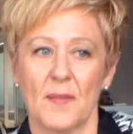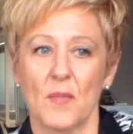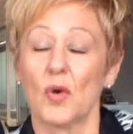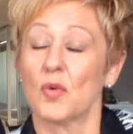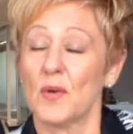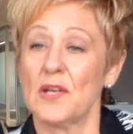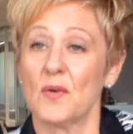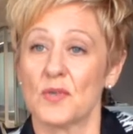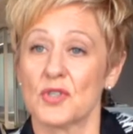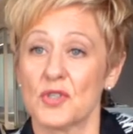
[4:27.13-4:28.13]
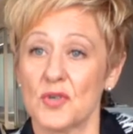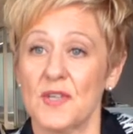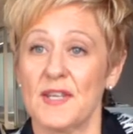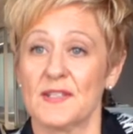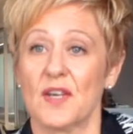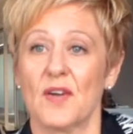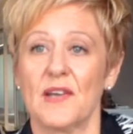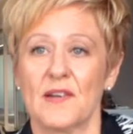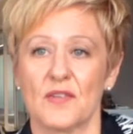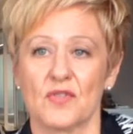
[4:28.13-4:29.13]
model we launched 2 years ago
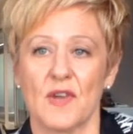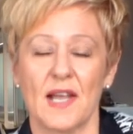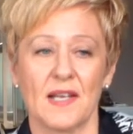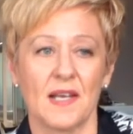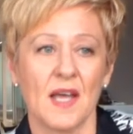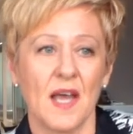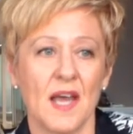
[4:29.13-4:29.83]
here in Australia.